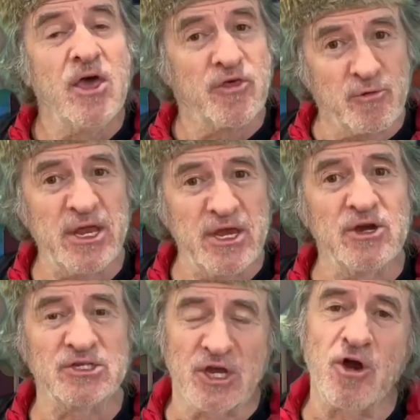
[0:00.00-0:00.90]
3
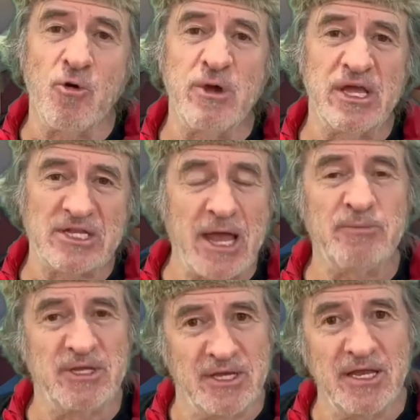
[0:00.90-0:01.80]
years ago, we
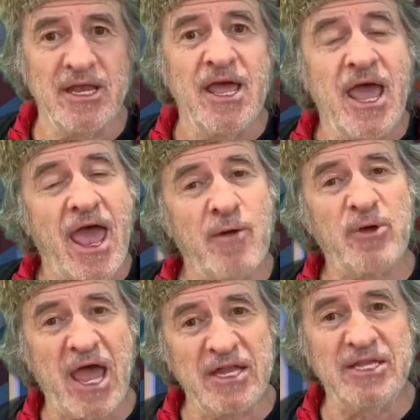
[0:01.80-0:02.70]
attempted it, and we
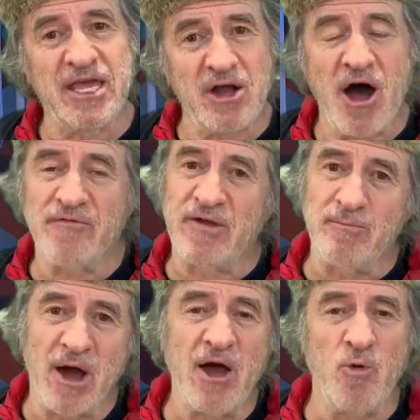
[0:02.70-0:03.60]
had to get off at
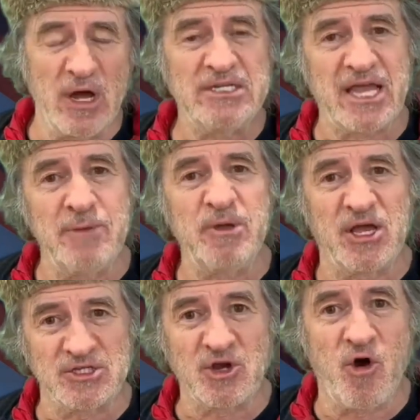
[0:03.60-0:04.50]
mile 110
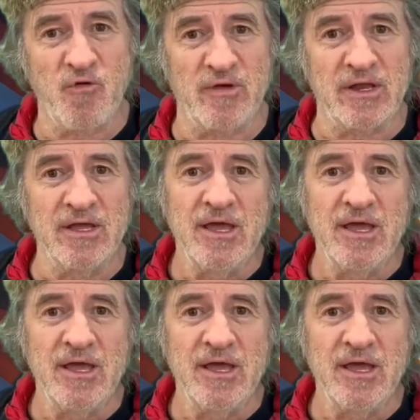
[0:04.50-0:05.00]
because of COVID.